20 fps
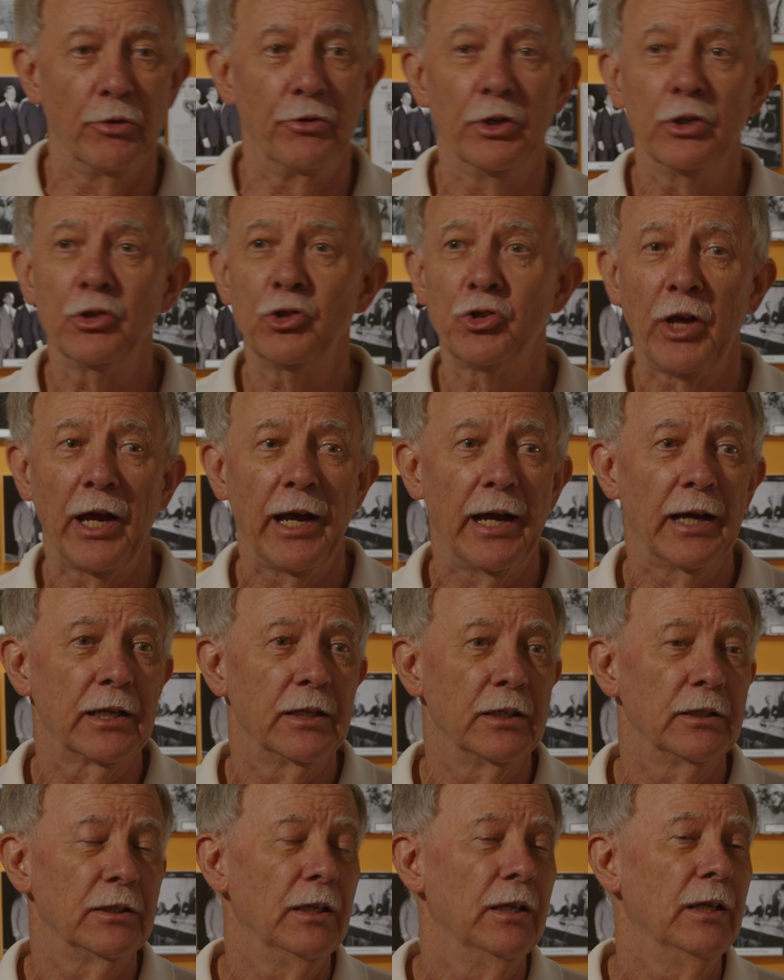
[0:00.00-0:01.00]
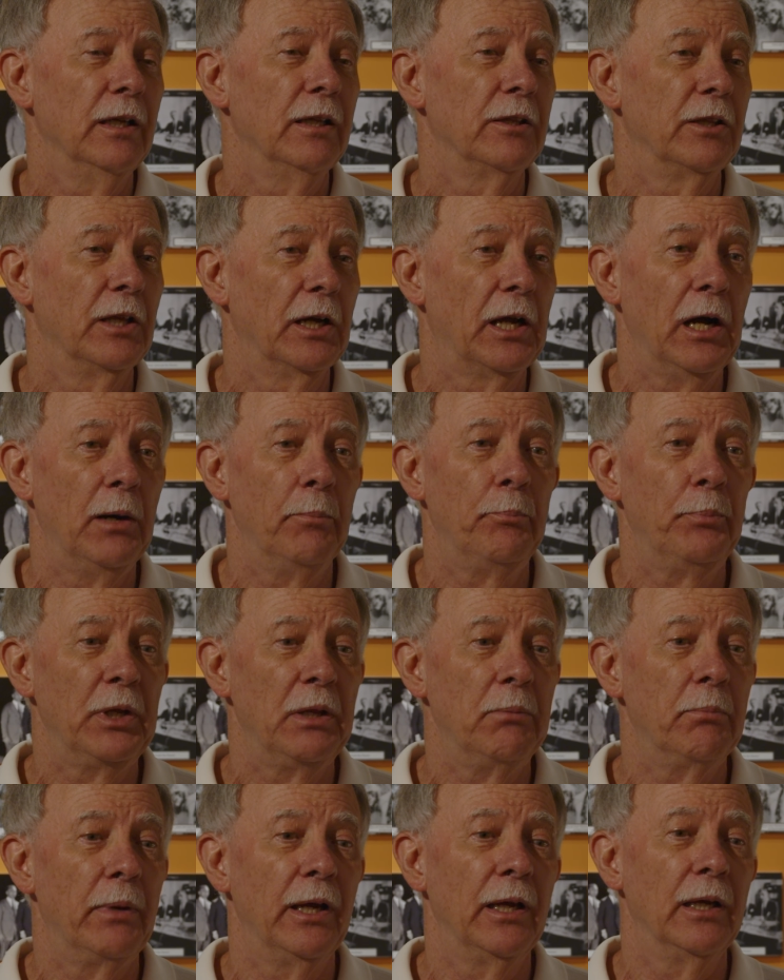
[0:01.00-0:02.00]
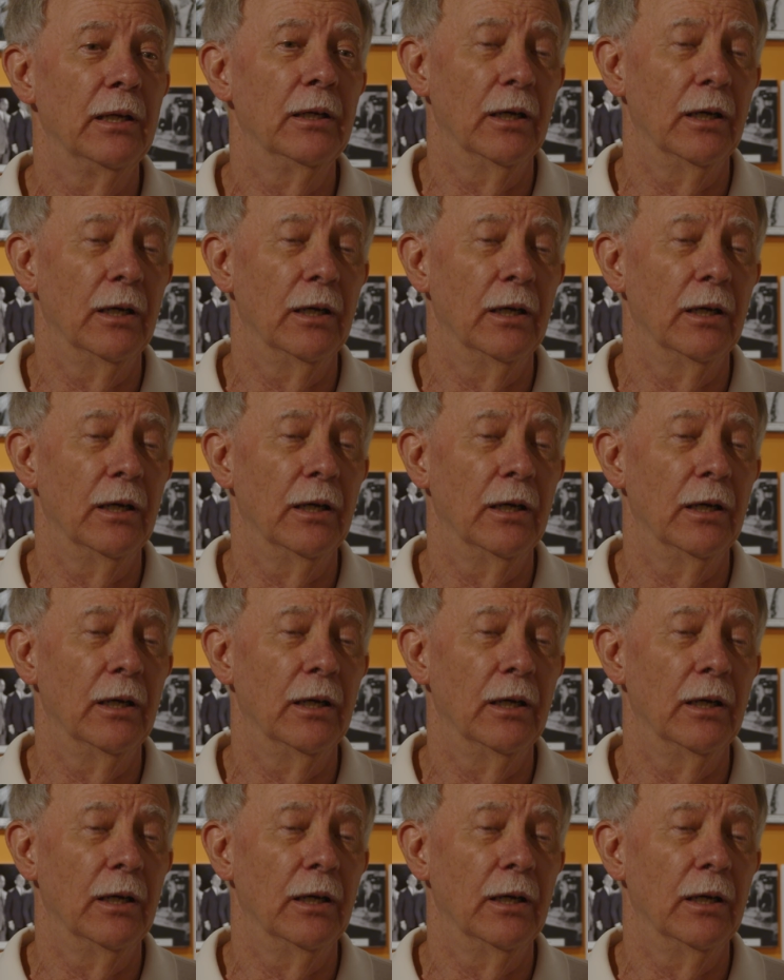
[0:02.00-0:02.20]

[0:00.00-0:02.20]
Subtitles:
this jacket, the company made